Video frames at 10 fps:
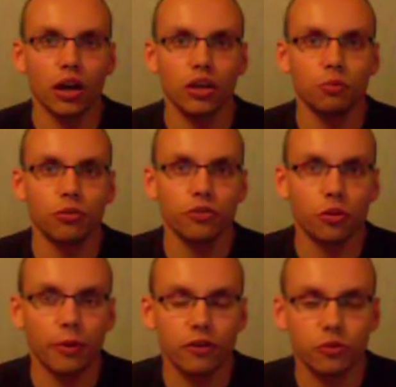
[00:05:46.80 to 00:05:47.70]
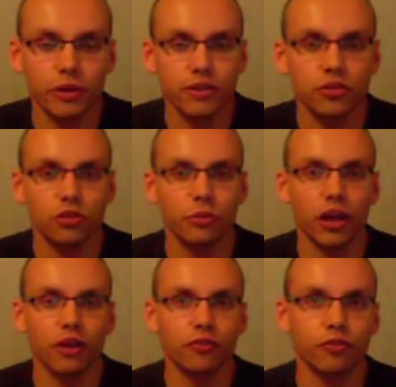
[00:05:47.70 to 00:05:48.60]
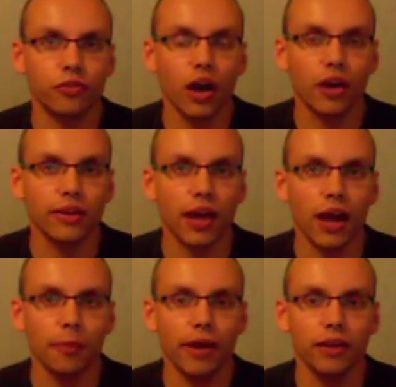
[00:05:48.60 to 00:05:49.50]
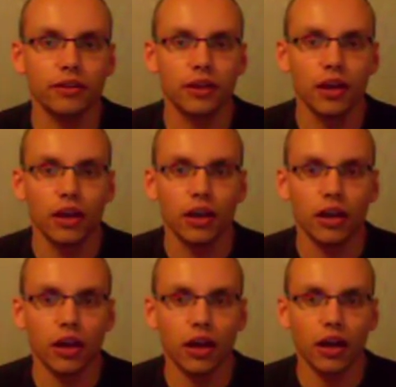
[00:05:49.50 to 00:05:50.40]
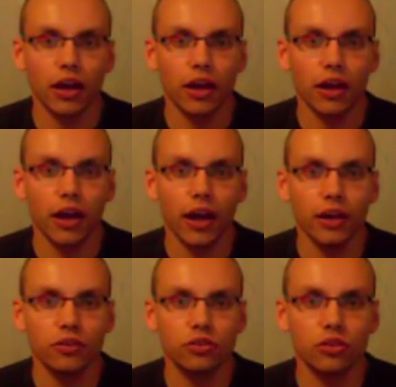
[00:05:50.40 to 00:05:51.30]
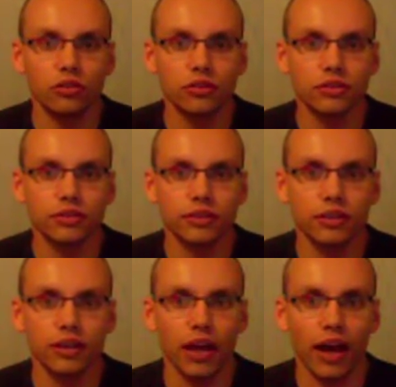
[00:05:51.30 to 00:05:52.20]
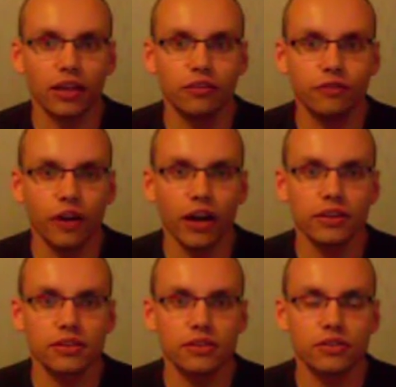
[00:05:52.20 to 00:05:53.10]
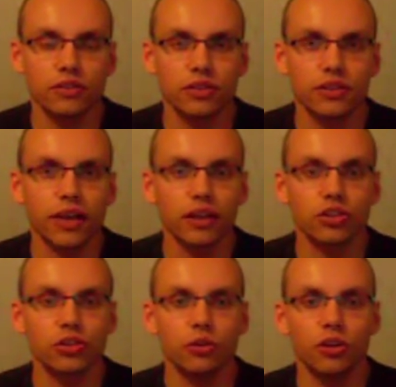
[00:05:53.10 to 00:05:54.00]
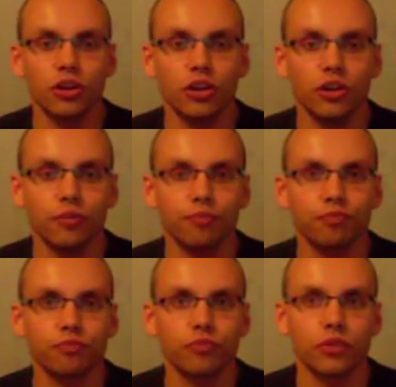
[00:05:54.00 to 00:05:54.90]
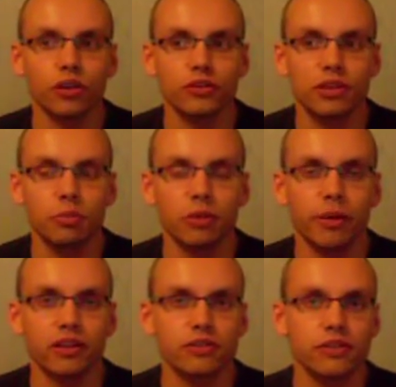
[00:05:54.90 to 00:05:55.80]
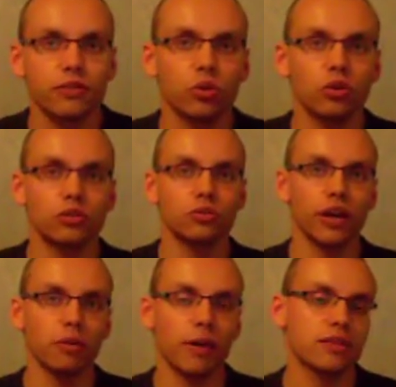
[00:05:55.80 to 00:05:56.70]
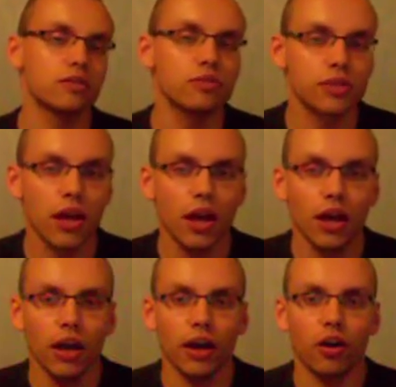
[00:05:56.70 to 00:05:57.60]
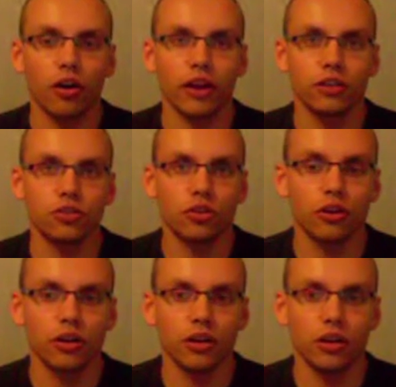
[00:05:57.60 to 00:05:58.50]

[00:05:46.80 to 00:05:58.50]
improve your performance, you'll have hard time, and I don't advise such sleeping patterns if you want to gain muscles or get your